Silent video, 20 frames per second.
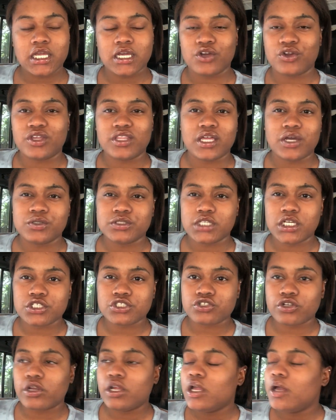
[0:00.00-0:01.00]
Okay, that was
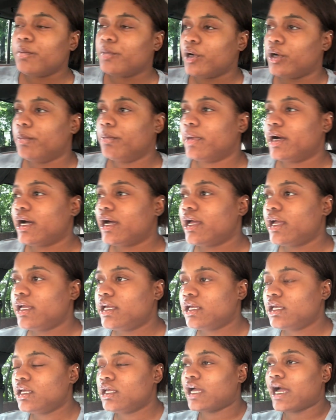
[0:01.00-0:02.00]
extra. But
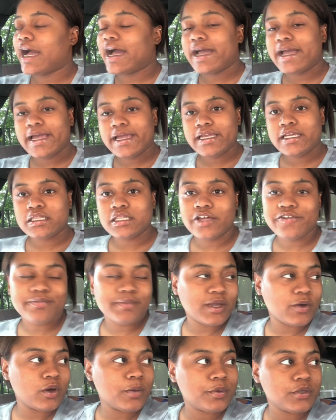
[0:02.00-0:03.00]
I left
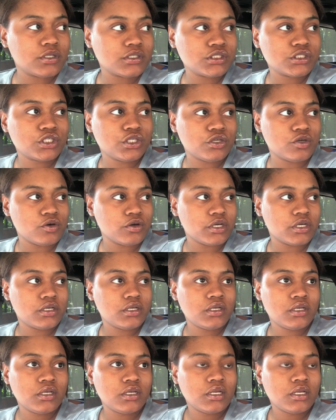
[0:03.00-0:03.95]
my weapon unsecured,